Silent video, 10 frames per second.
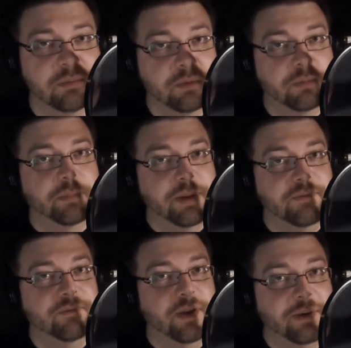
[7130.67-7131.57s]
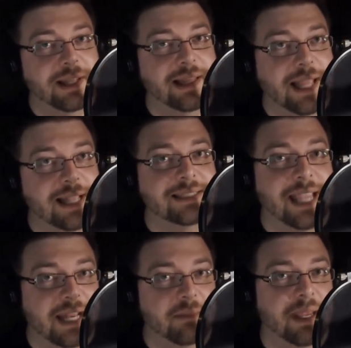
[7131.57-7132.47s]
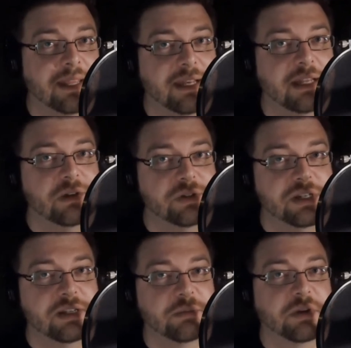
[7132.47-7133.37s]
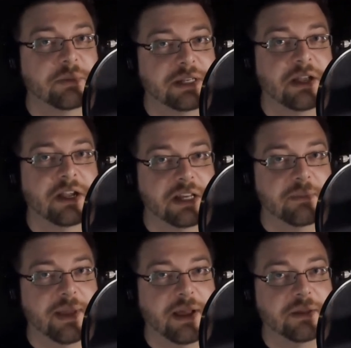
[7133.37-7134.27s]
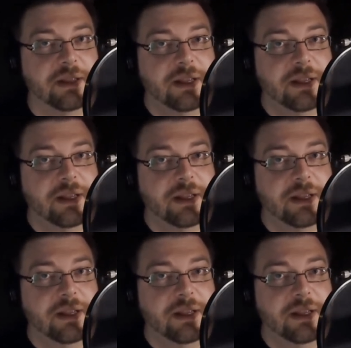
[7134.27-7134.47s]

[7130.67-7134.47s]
will be very less anime than it usually is. We're going to be talking about